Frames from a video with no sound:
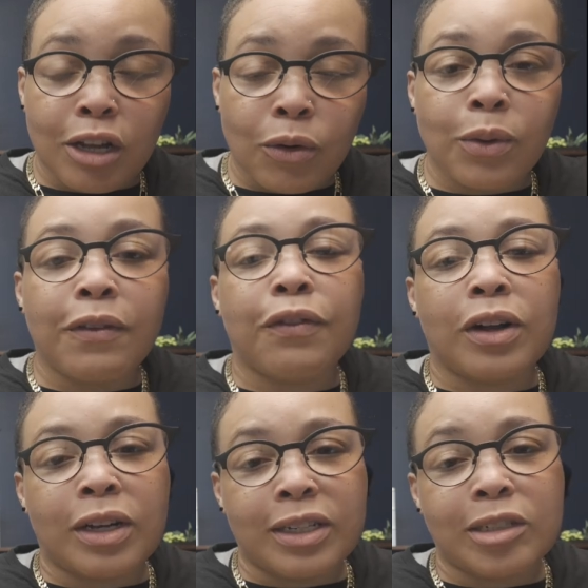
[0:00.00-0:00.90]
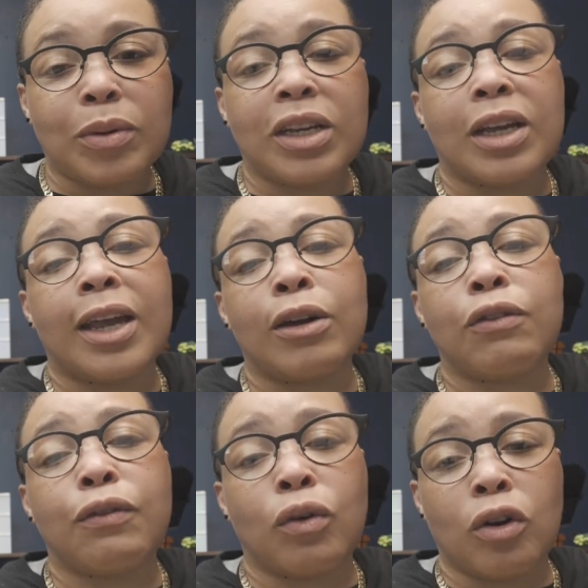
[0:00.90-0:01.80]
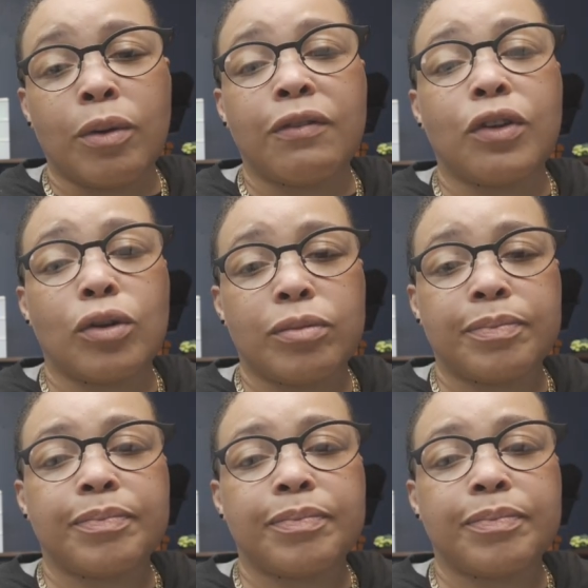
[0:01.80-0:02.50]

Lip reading: their refund is being held for a review.